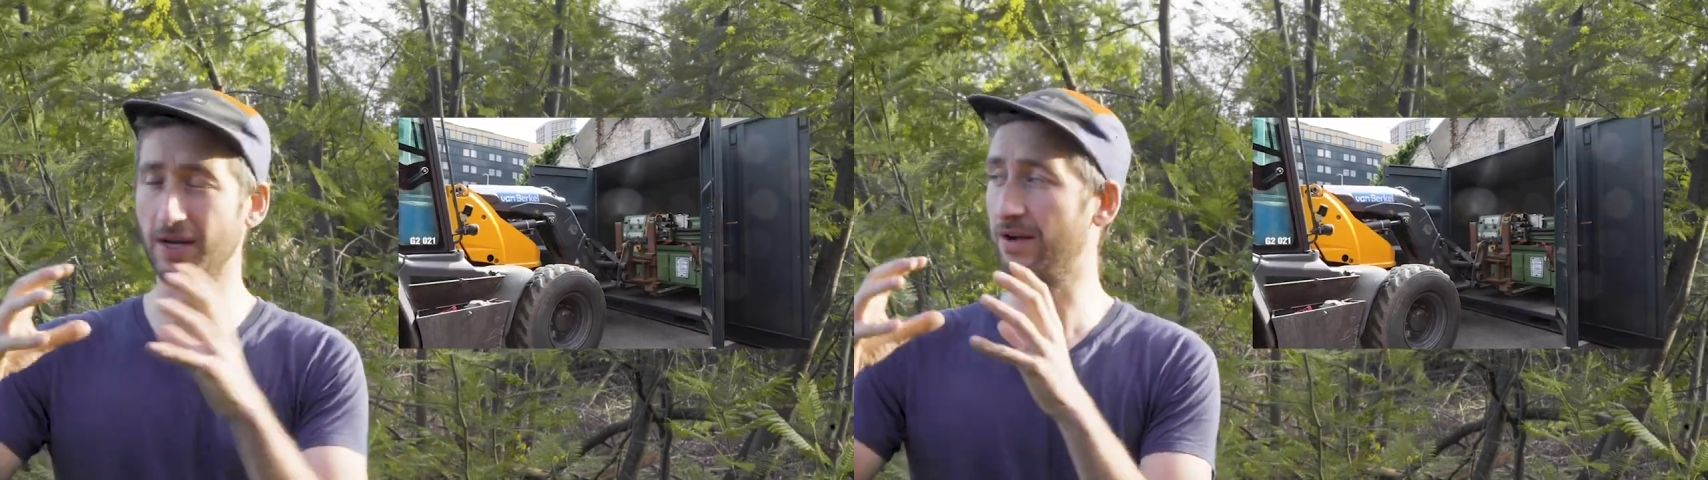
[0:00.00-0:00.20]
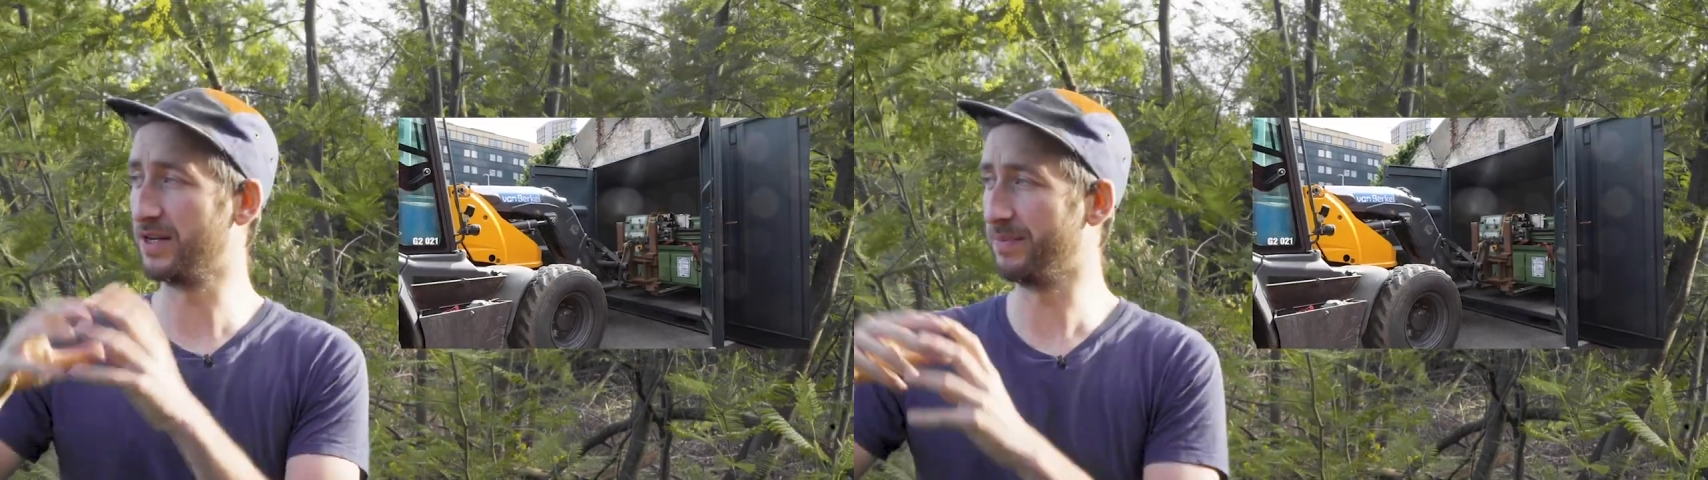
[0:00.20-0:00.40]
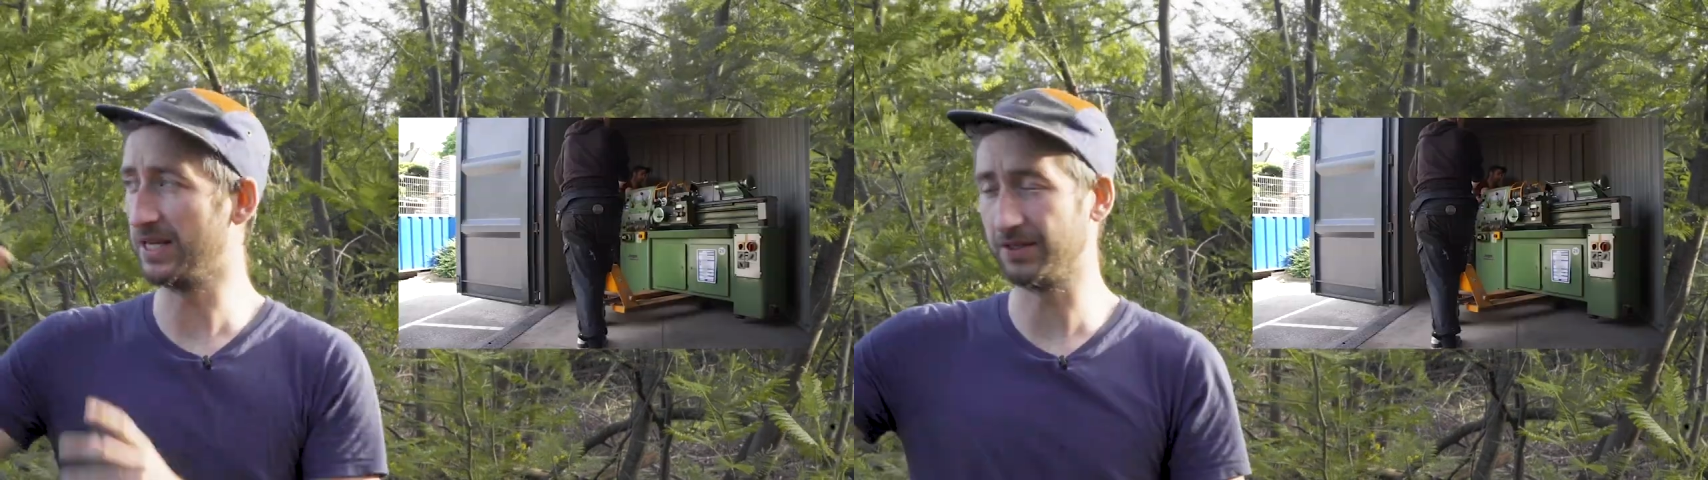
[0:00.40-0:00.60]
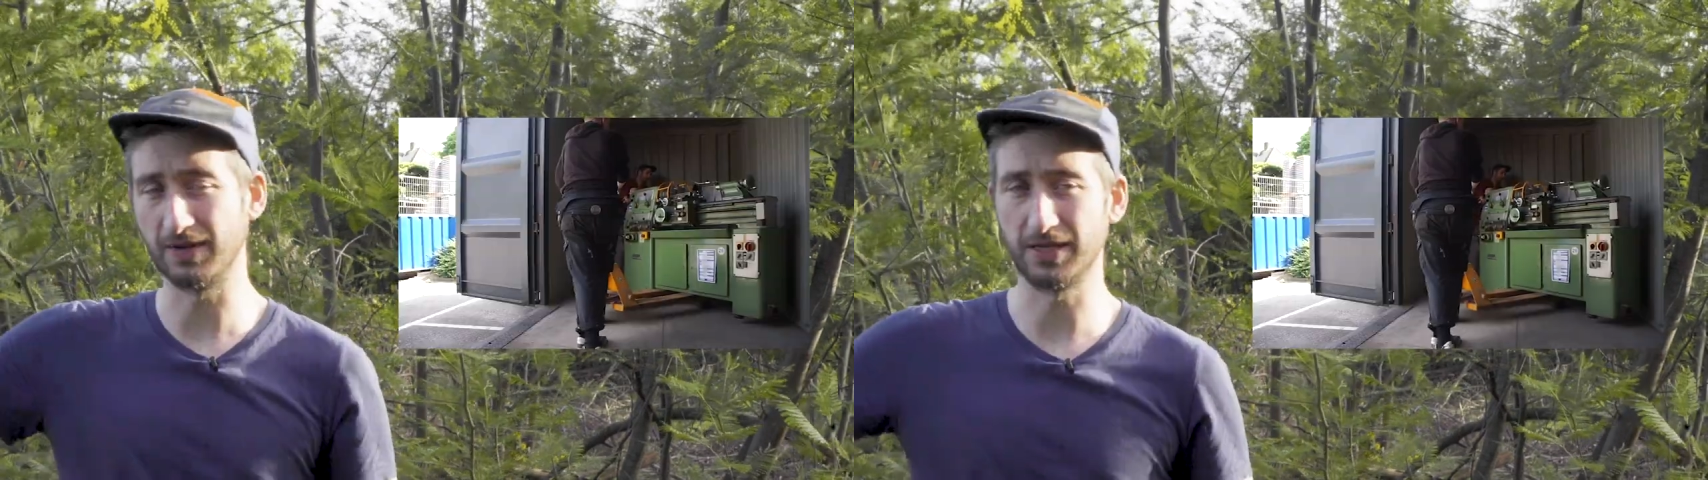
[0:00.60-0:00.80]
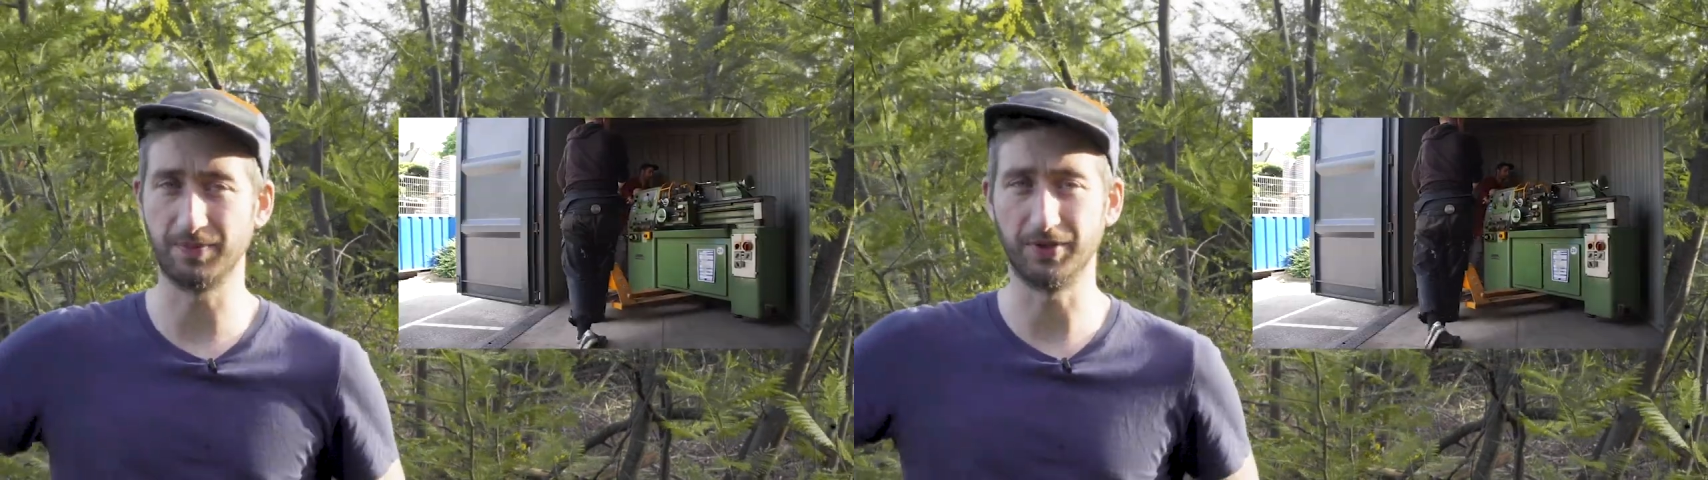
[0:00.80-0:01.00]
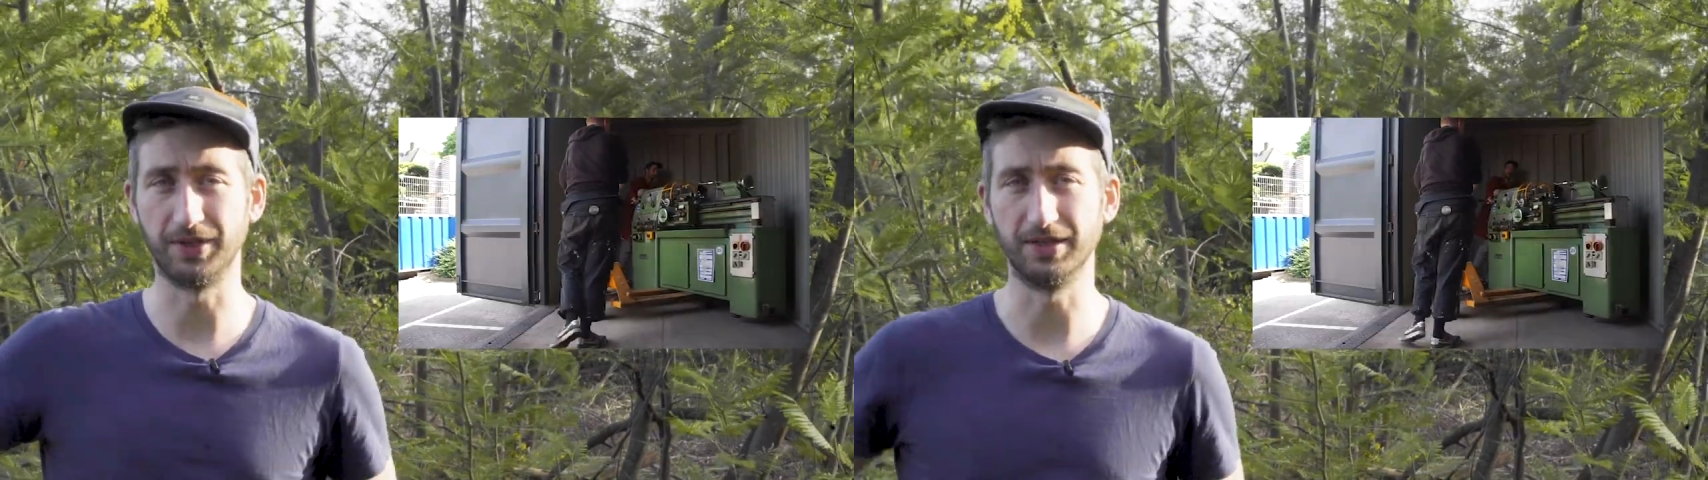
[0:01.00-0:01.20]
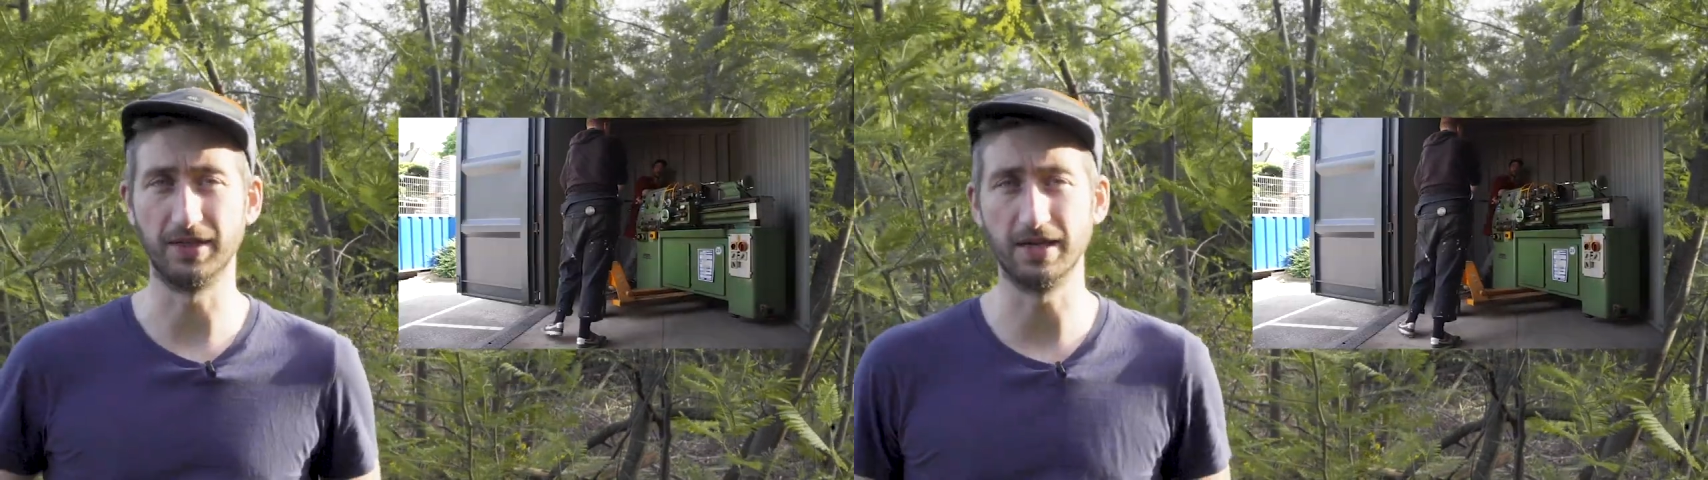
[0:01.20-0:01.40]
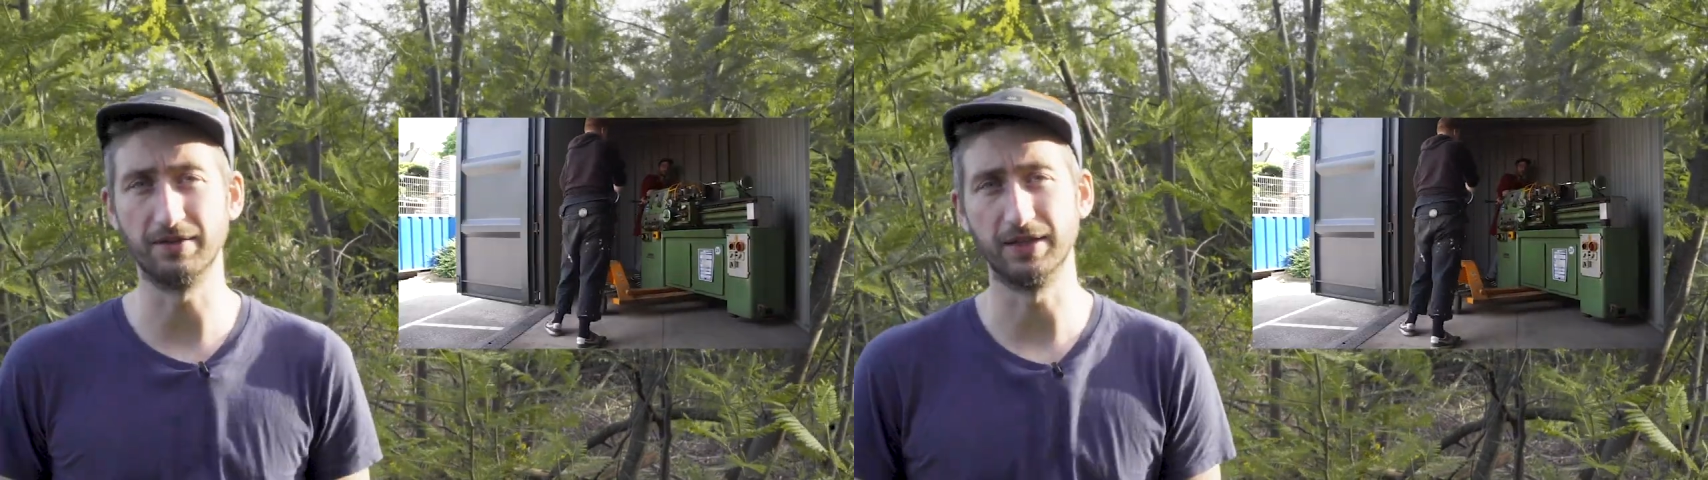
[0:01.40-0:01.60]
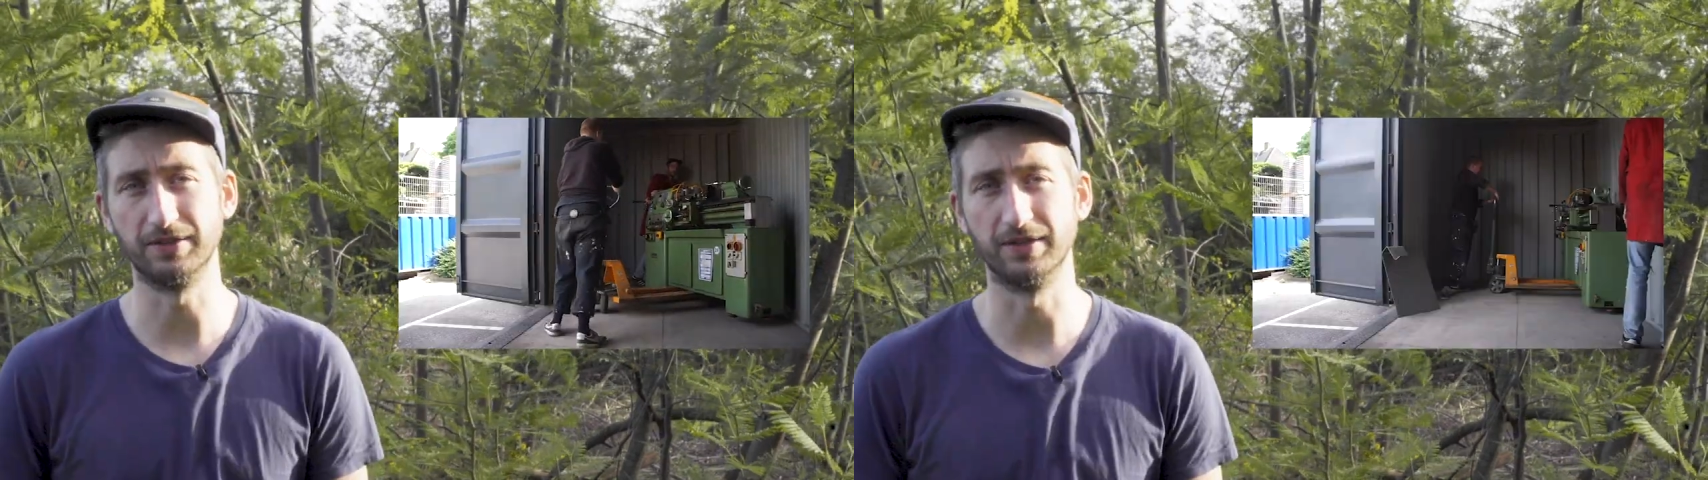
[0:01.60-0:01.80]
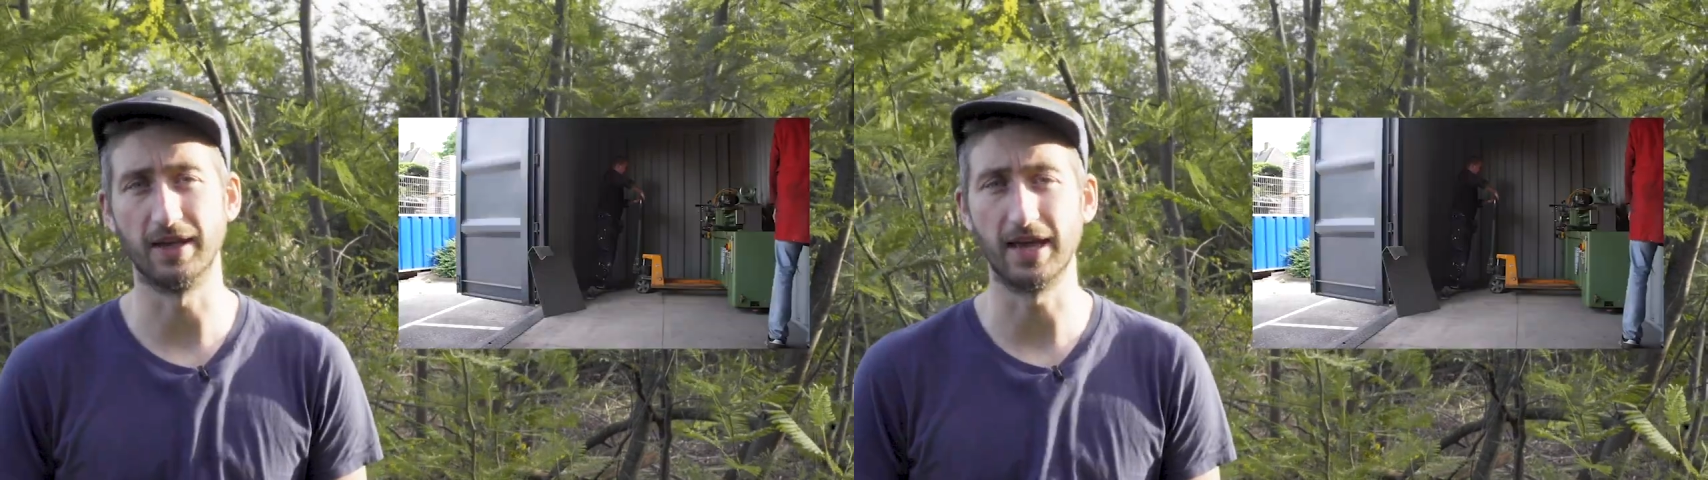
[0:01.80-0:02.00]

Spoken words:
and how they're being transported here into the